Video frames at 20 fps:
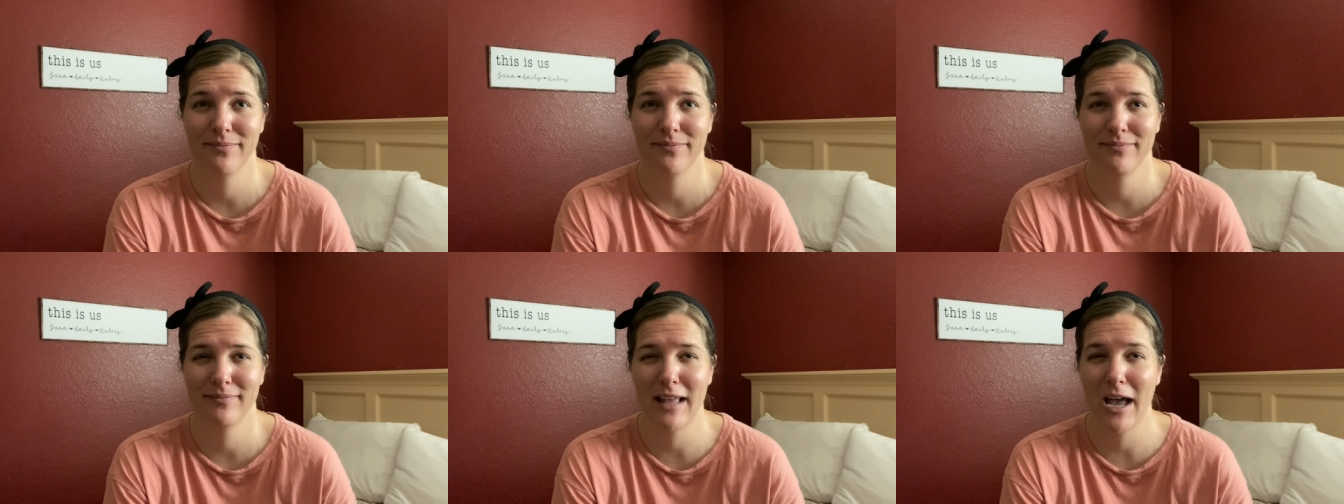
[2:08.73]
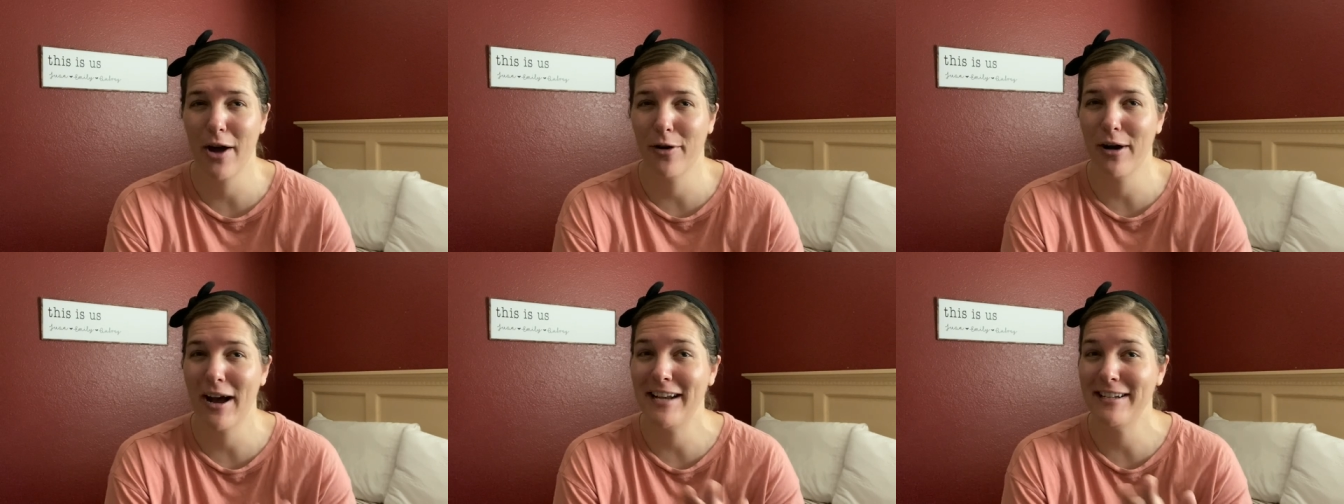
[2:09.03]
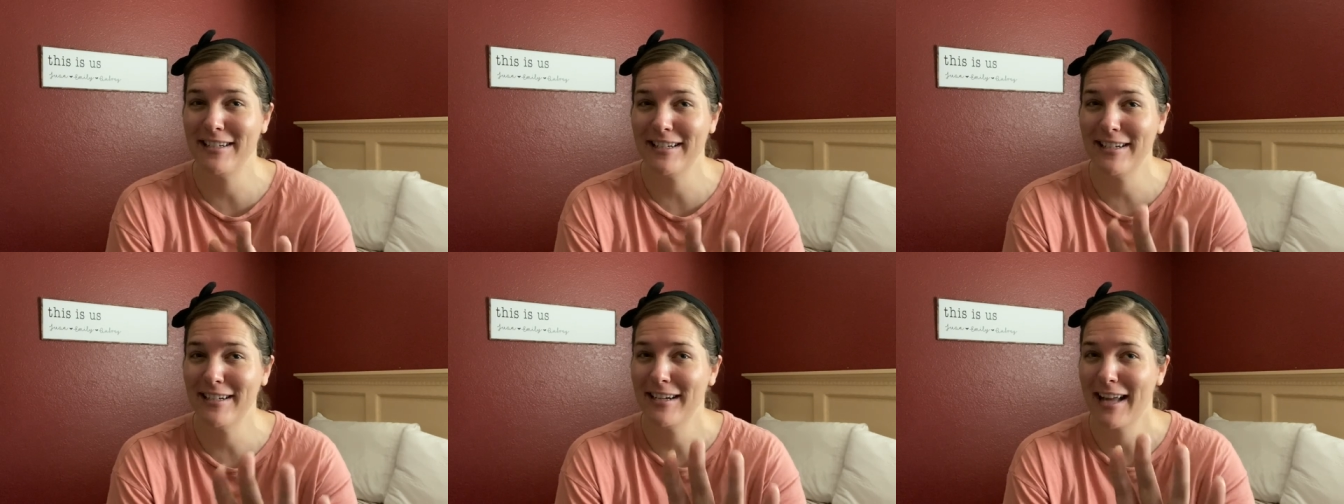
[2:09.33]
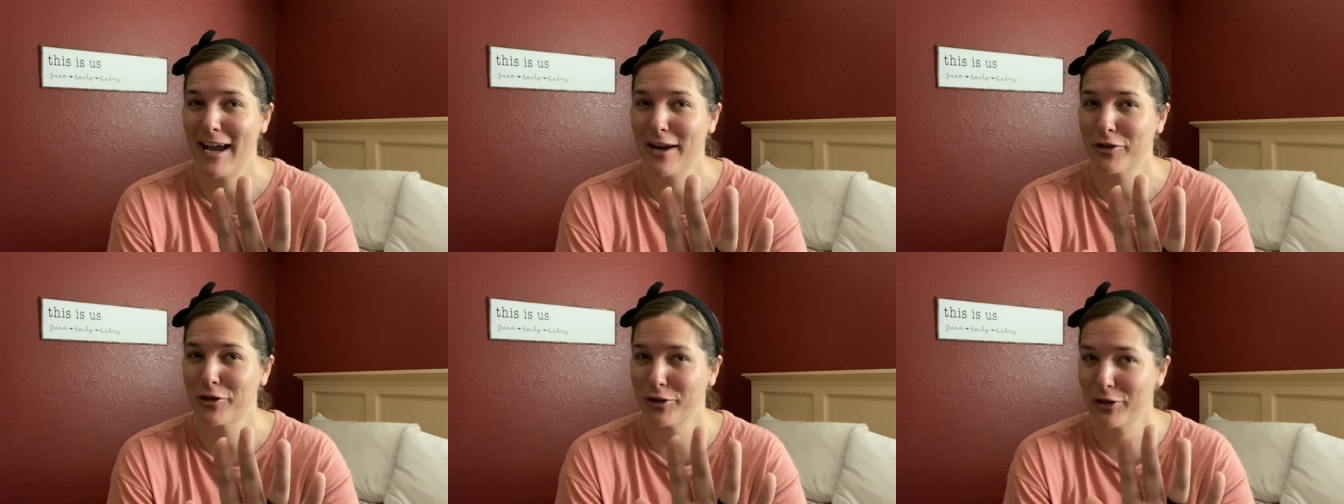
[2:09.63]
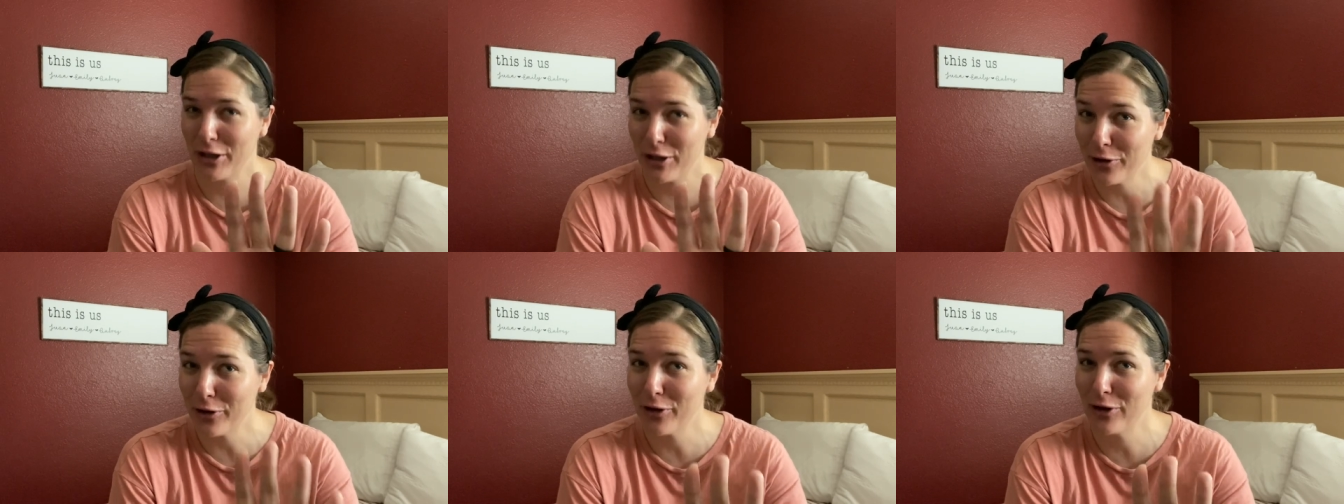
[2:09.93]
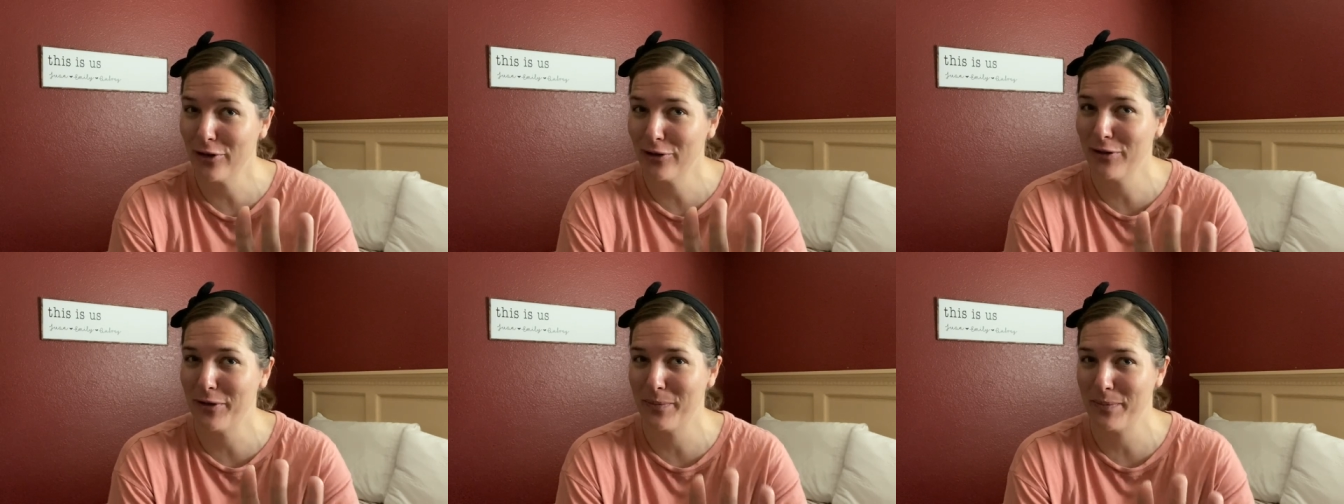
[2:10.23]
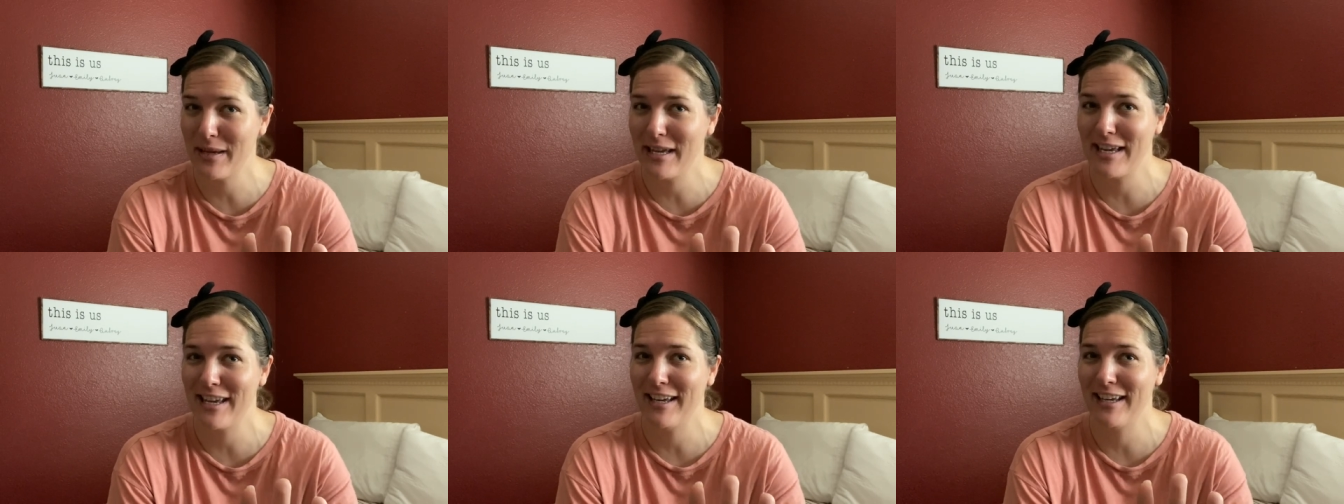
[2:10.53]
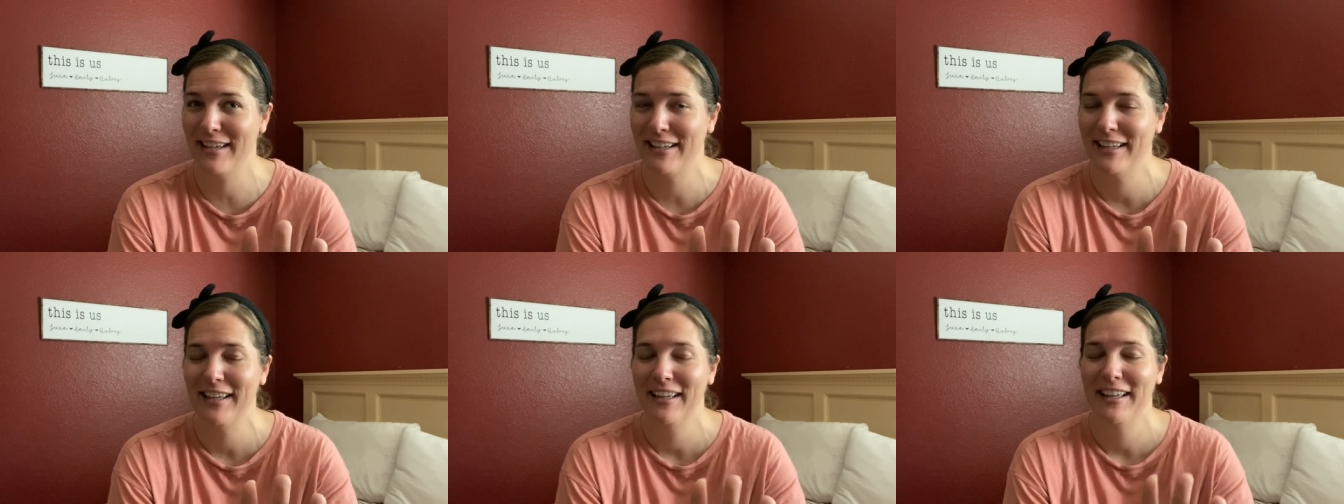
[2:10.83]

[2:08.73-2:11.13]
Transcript: Now, I didn't actually earn the B.